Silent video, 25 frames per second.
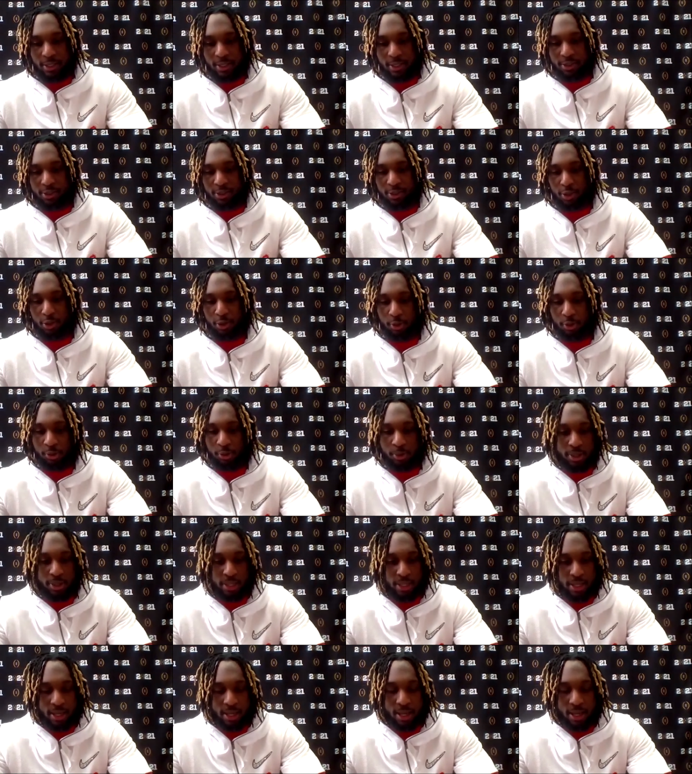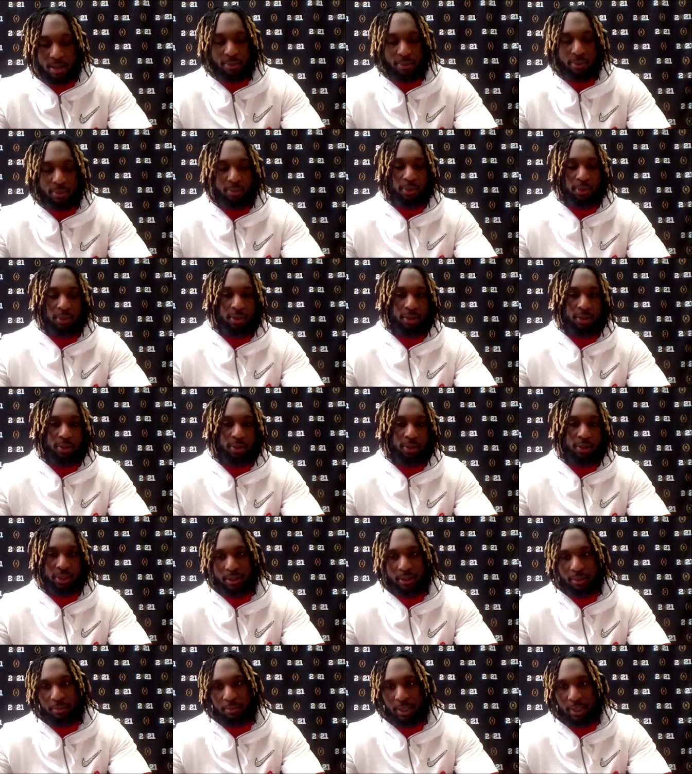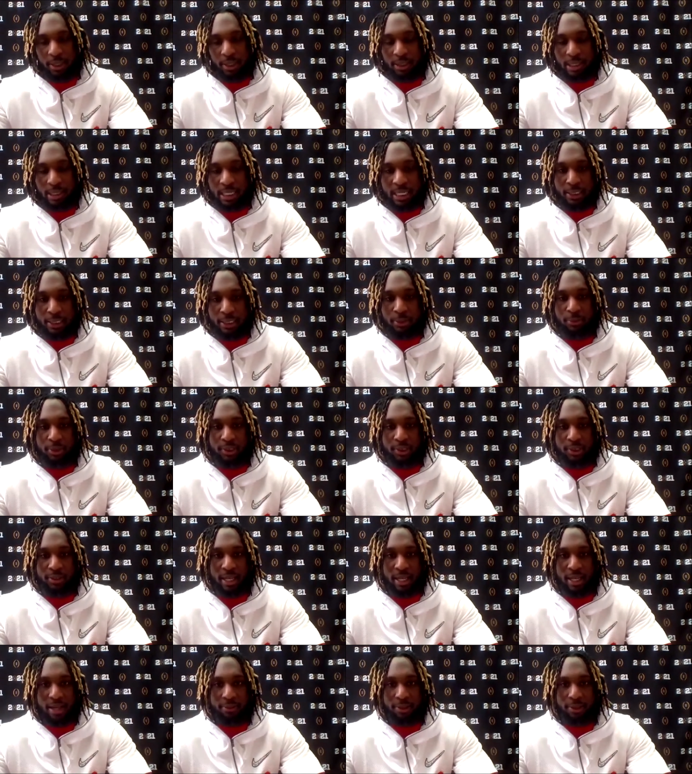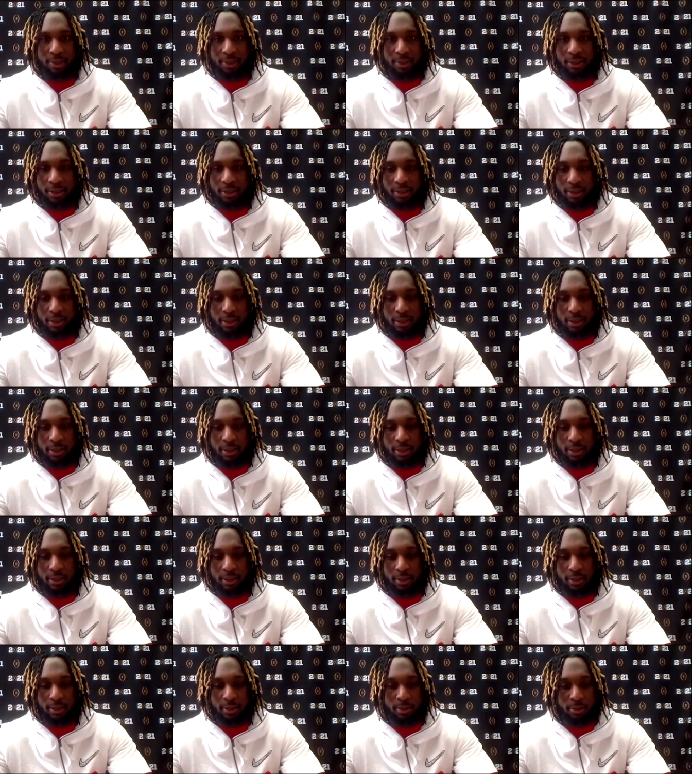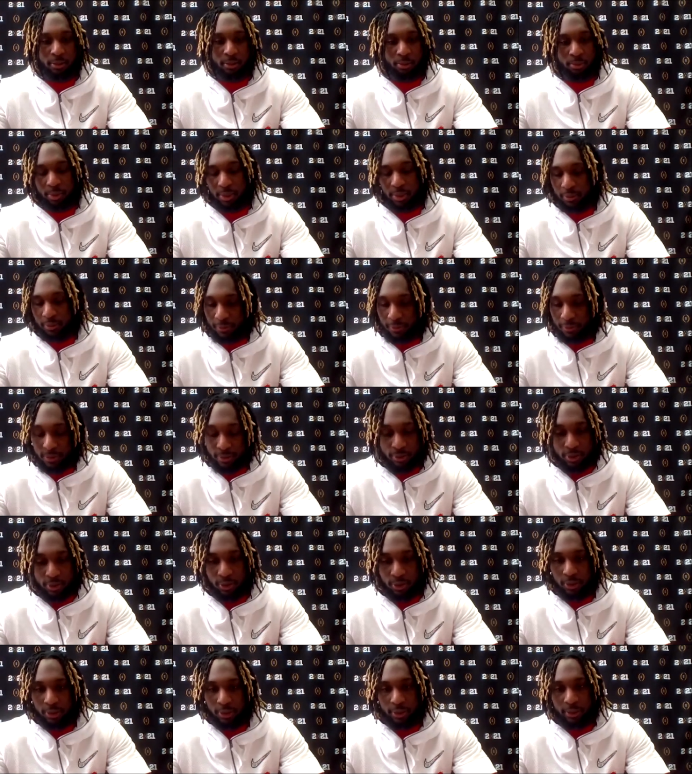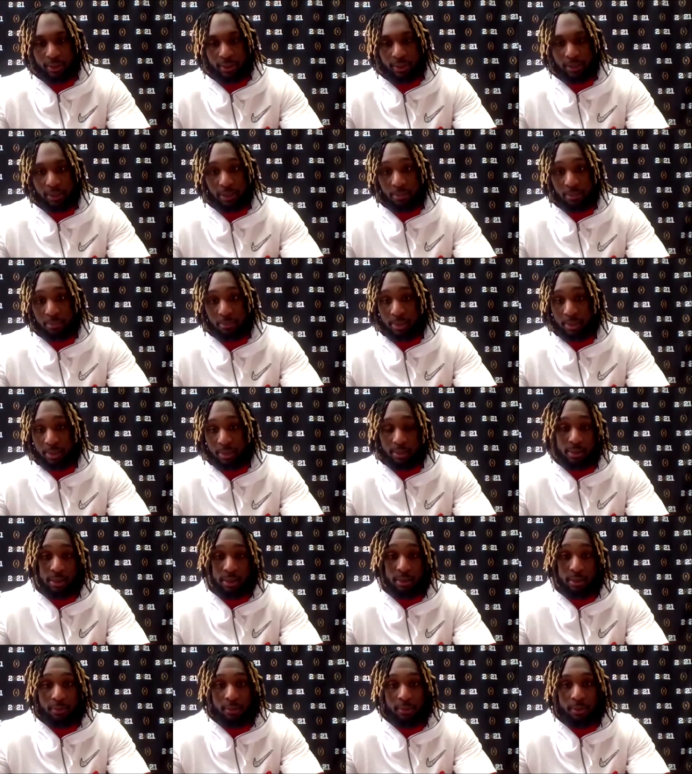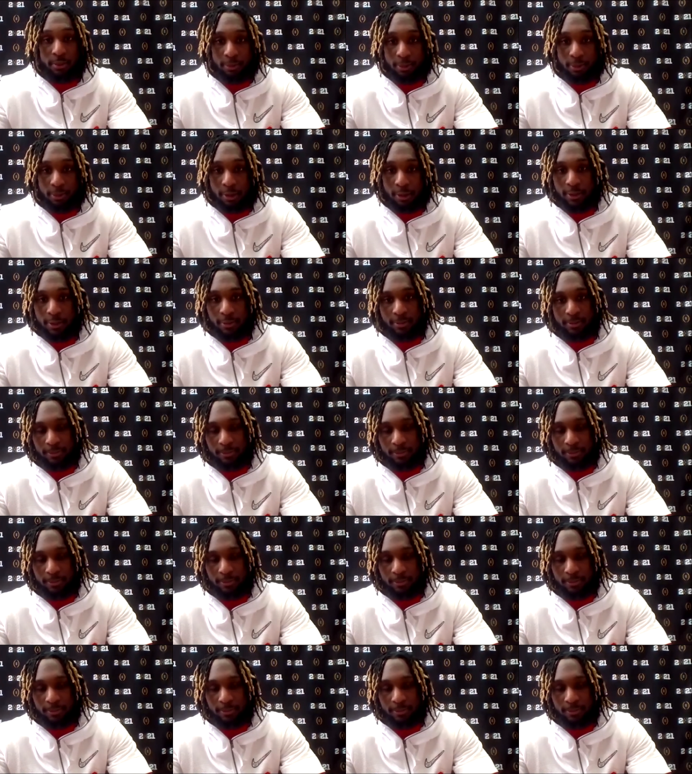So, I mean, with them being that, we just have to be physical and be tough up front.